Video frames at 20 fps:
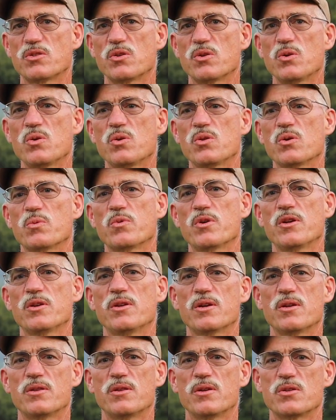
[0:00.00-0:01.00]
2 that we
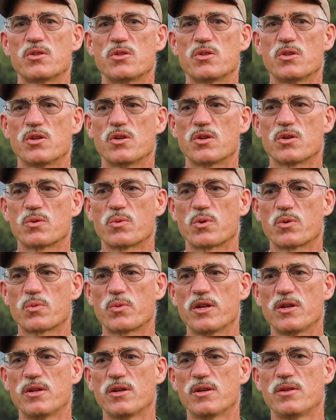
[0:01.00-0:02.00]
did this year, where
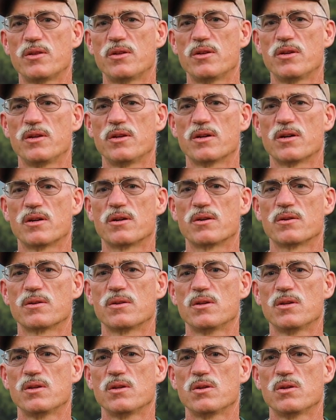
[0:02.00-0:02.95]
we did the